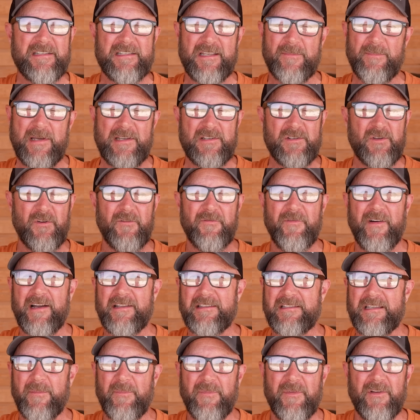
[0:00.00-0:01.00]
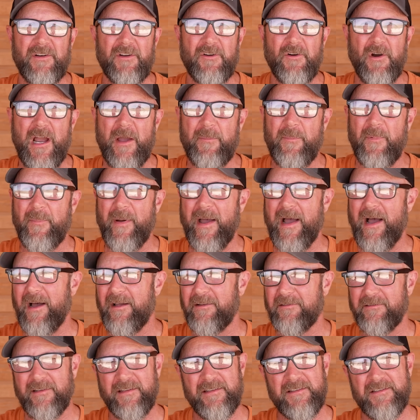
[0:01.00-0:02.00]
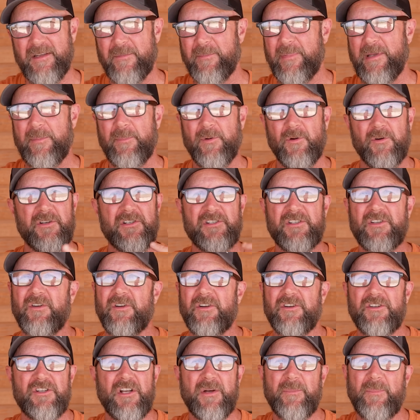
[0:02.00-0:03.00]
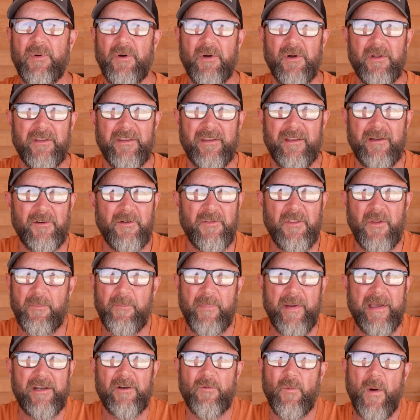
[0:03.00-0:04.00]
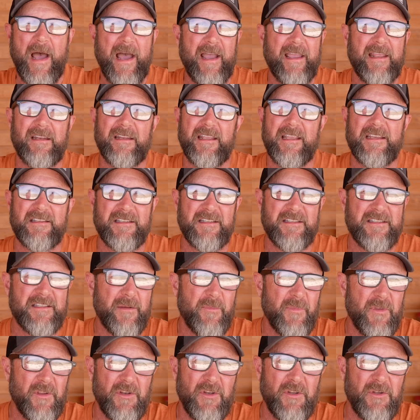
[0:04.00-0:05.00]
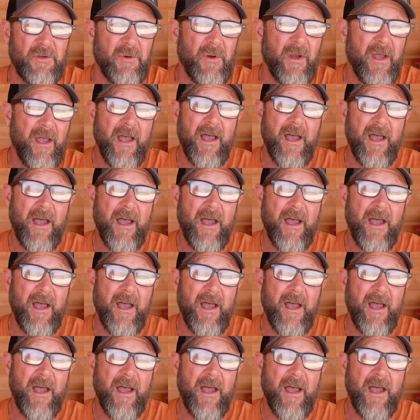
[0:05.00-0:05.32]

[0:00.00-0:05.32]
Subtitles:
Somebody's going to find something to gripe about, and then some people are just going to jump on the bandwagon because it's something new.